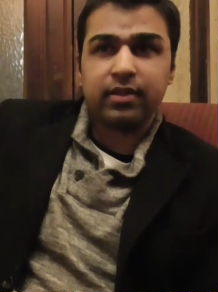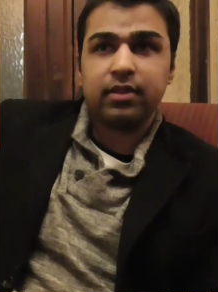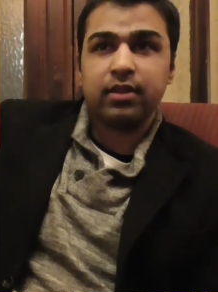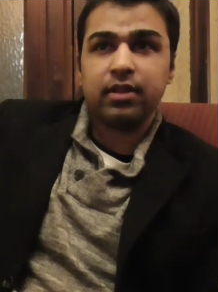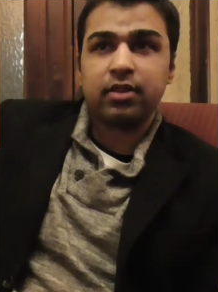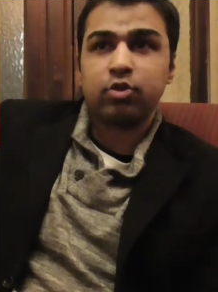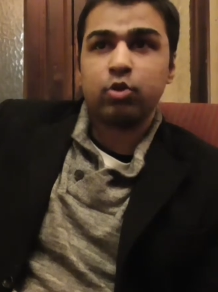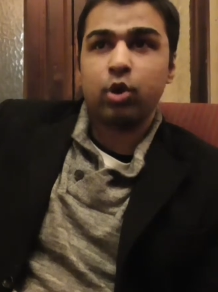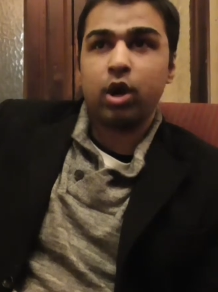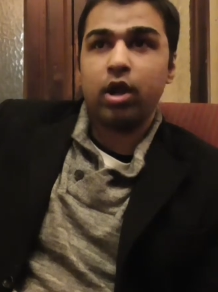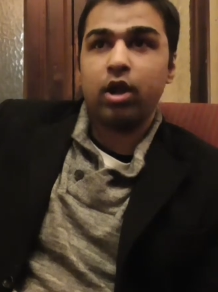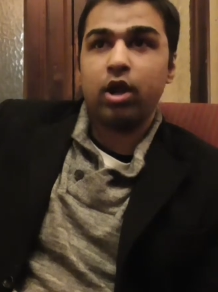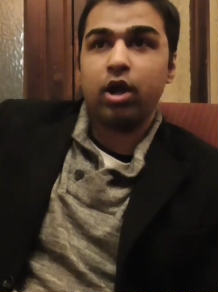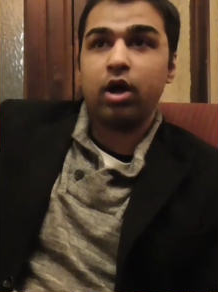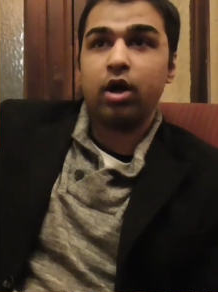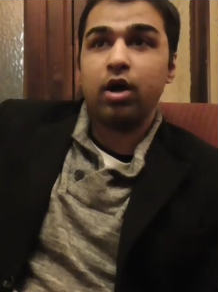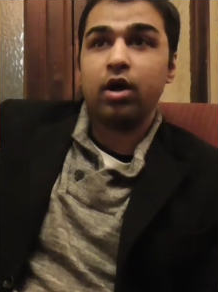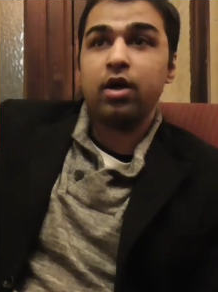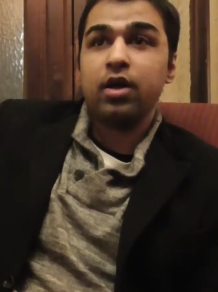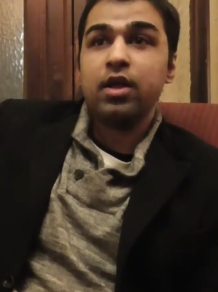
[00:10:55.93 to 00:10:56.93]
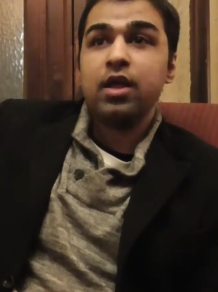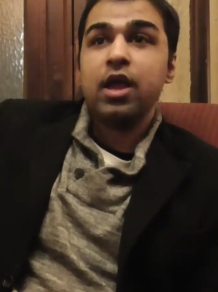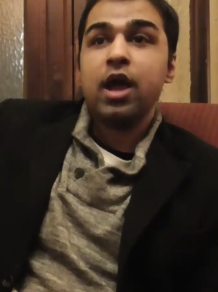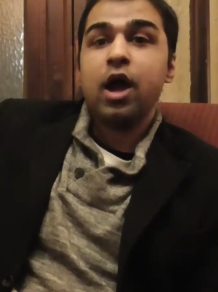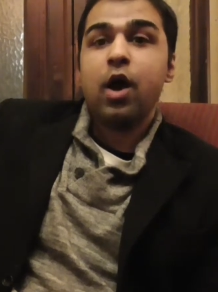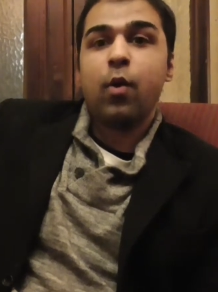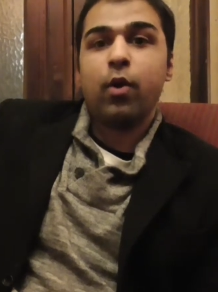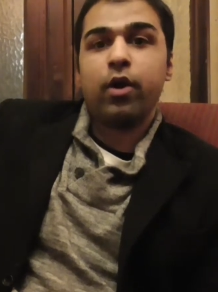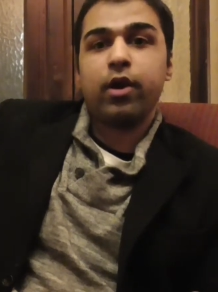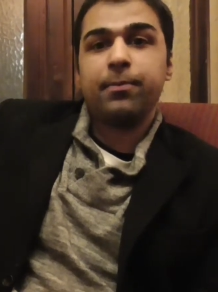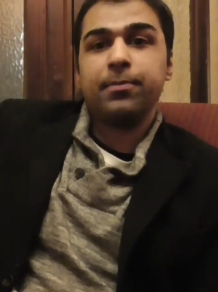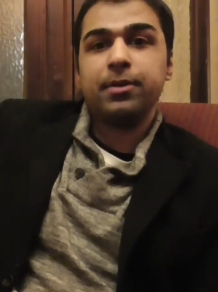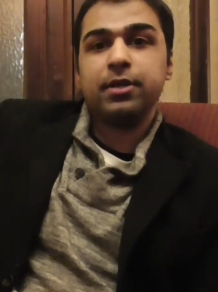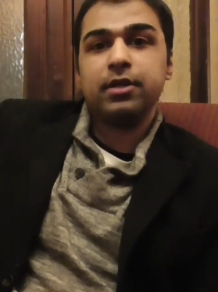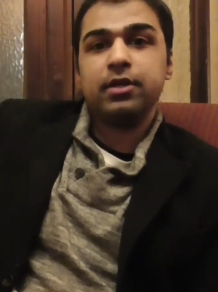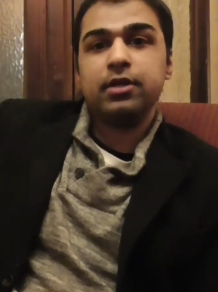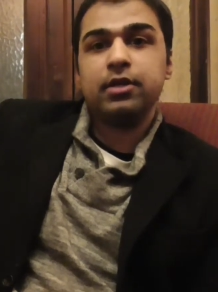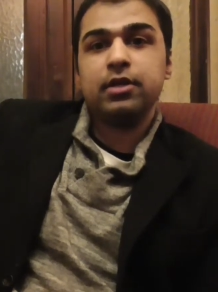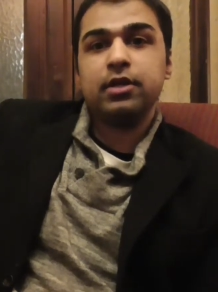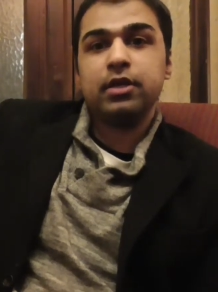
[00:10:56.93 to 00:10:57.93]
this quite a lot. I want to be
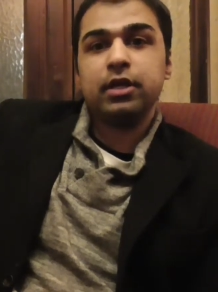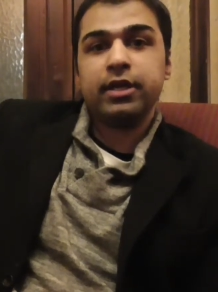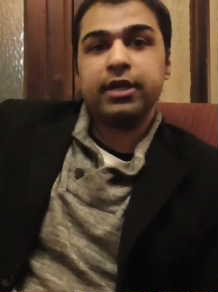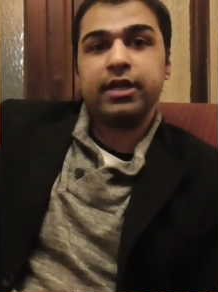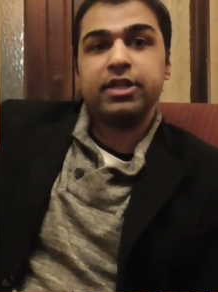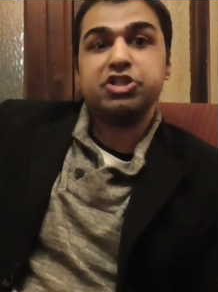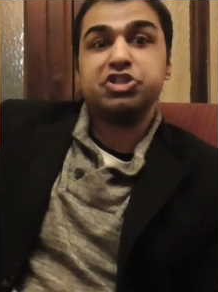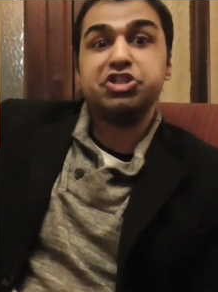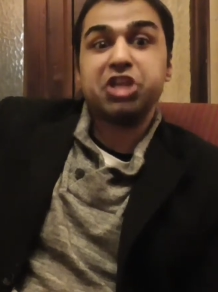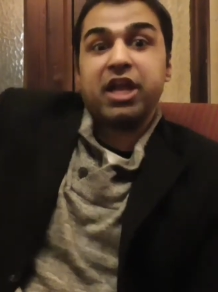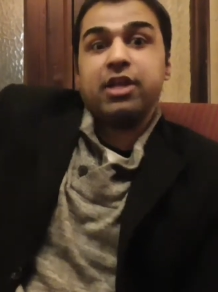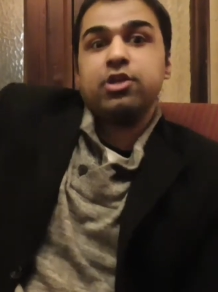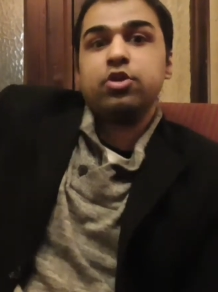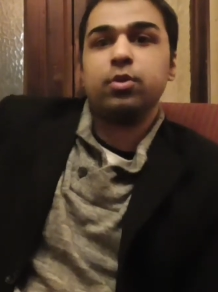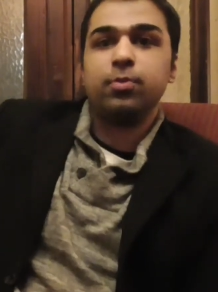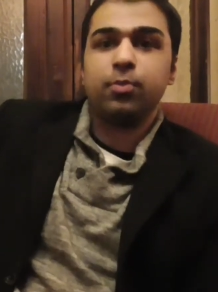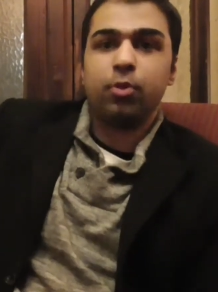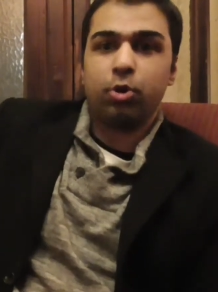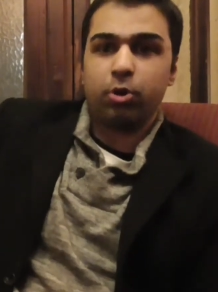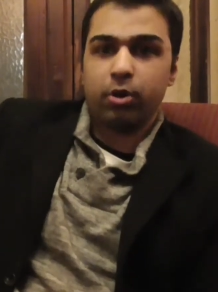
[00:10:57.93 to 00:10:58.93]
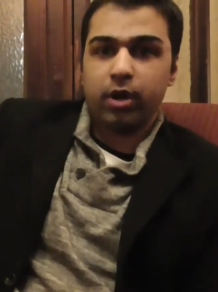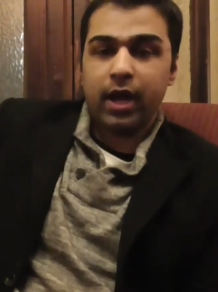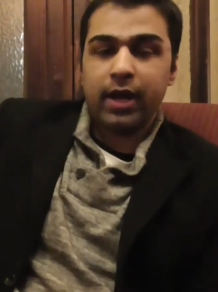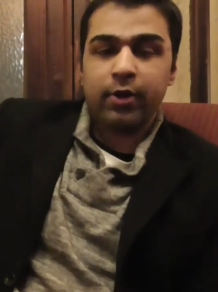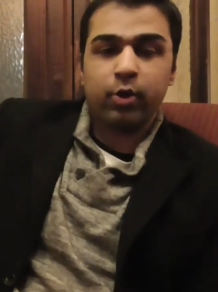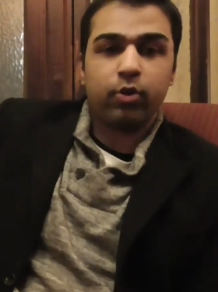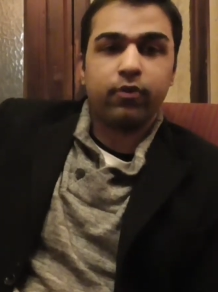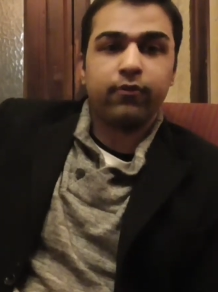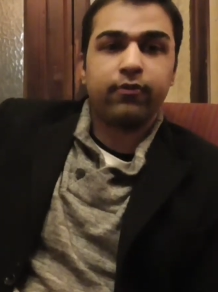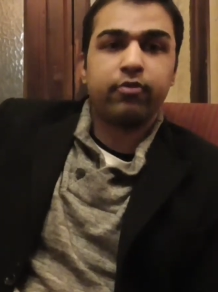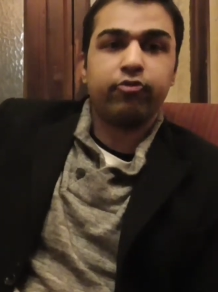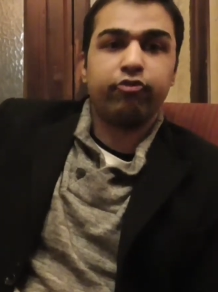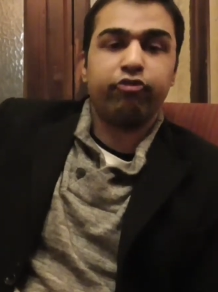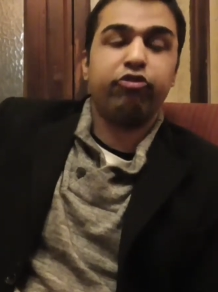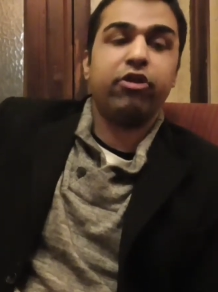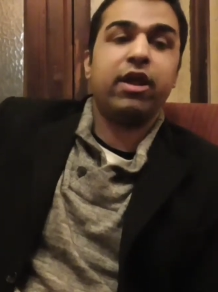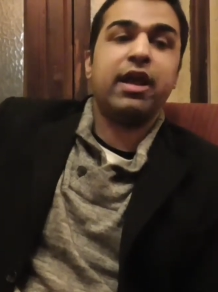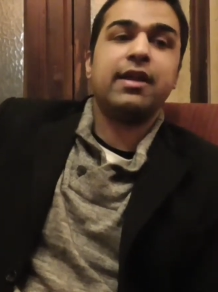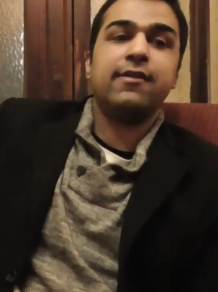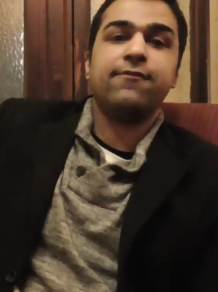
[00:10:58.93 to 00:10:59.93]
in a genuine mode. I don't
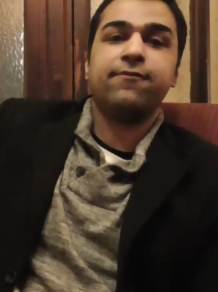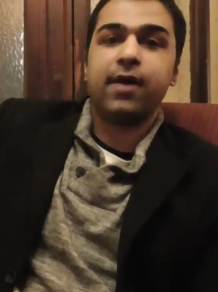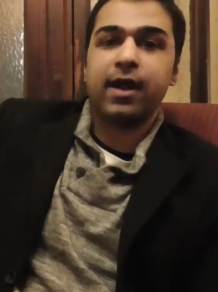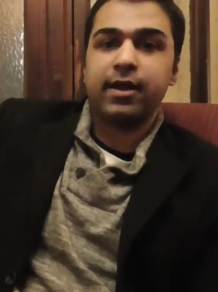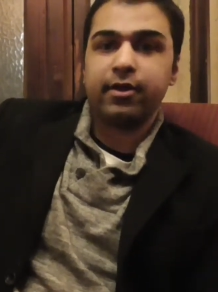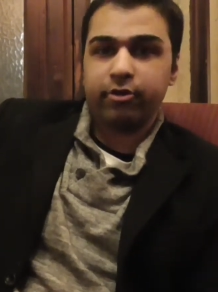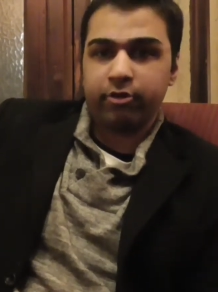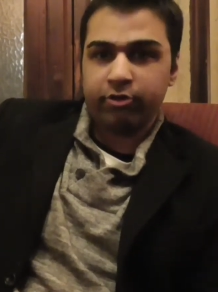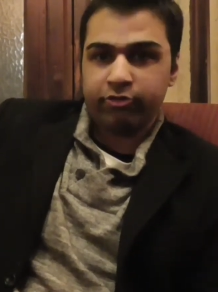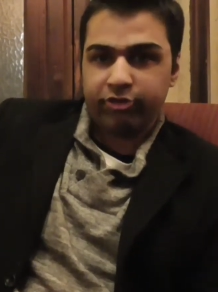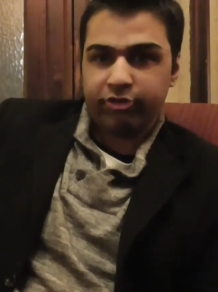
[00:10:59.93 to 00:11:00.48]
really find it